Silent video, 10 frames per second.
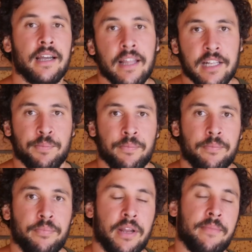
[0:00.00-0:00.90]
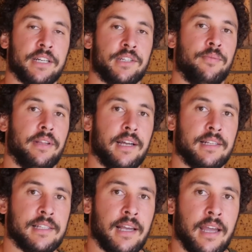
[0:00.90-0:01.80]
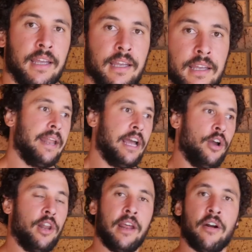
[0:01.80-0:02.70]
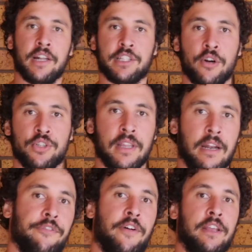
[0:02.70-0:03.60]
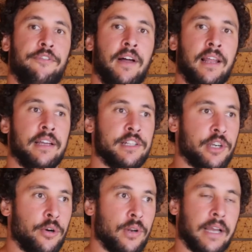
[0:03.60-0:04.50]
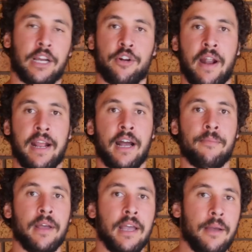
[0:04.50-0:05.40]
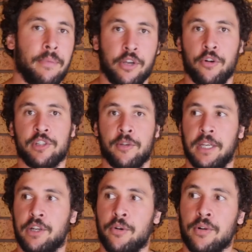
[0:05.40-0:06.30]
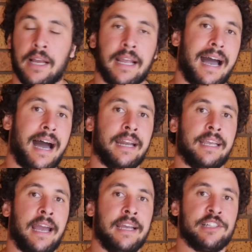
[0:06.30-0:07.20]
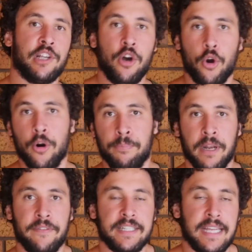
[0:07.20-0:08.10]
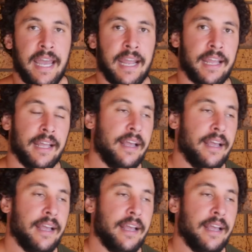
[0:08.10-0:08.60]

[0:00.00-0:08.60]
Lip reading: That's pretty much what they'd say. And now earlier I told you that a funny fella is called like a crack up, but could also be called like a hard case or a bit of a dag.